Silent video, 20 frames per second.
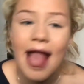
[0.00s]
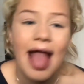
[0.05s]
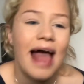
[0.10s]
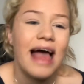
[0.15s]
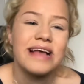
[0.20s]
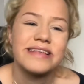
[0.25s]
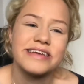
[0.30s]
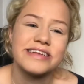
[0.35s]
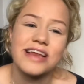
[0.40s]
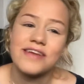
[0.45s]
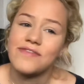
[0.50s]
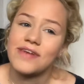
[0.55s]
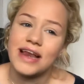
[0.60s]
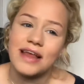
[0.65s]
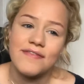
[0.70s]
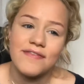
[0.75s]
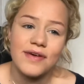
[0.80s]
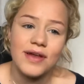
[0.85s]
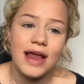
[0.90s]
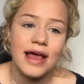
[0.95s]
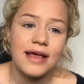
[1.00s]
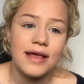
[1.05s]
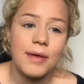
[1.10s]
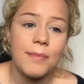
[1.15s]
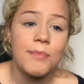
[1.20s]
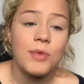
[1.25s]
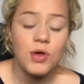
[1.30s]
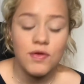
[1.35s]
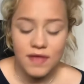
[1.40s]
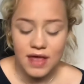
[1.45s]
as I didn't really feel like
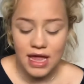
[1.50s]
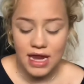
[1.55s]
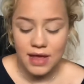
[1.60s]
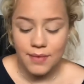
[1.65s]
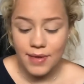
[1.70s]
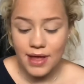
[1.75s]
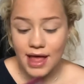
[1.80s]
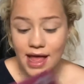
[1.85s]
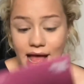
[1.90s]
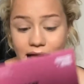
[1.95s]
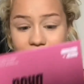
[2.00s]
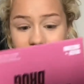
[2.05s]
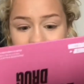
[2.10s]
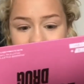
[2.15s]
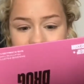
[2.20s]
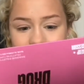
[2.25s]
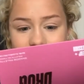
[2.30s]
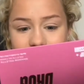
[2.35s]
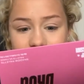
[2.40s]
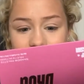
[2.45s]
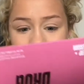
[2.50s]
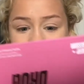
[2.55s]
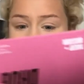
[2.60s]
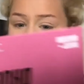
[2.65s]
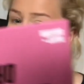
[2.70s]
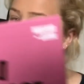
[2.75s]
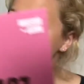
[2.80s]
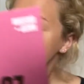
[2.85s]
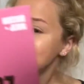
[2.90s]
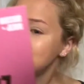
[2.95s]
moving anywhere and now I
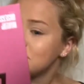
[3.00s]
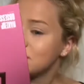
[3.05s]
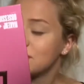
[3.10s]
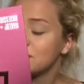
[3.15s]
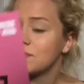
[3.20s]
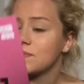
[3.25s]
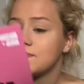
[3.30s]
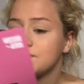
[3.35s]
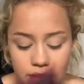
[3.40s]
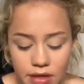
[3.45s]
don't have to.